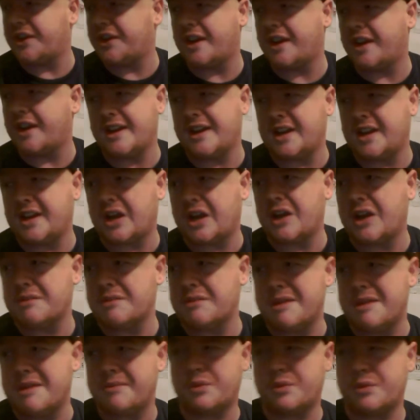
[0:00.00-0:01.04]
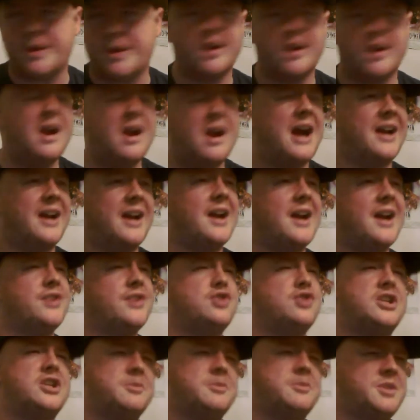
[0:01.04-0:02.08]
or The Dark Knight? I can't remember, where a
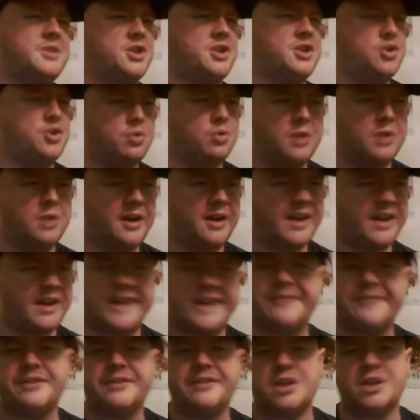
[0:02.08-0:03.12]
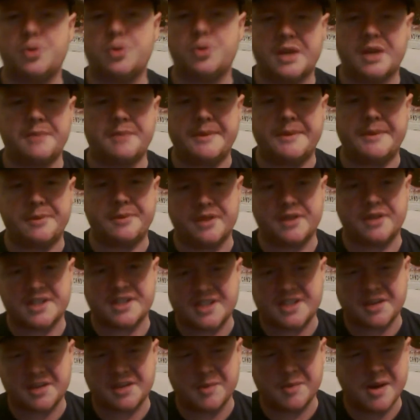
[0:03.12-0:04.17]
guy dressed up as a Joker and he killed like 20
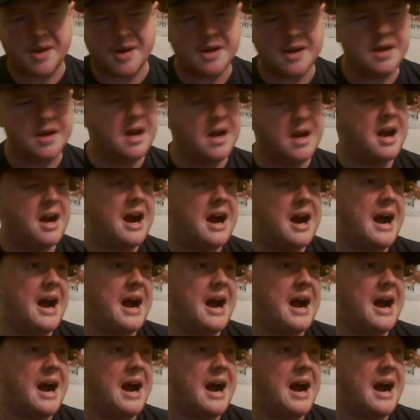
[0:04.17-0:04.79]
people in a cinema.